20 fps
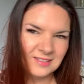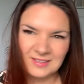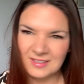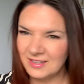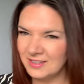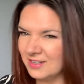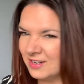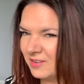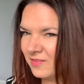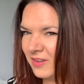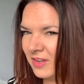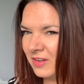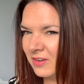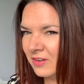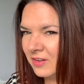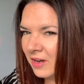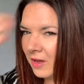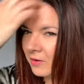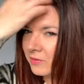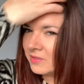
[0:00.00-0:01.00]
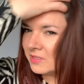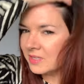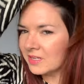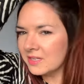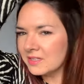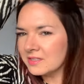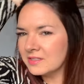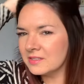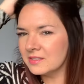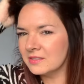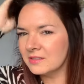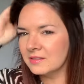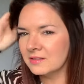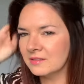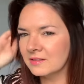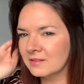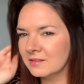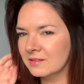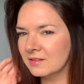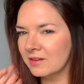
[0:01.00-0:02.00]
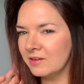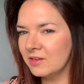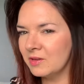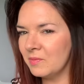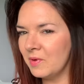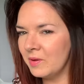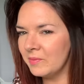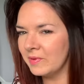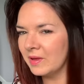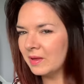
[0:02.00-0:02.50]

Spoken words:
I don't know if you can notice. Oh, you might be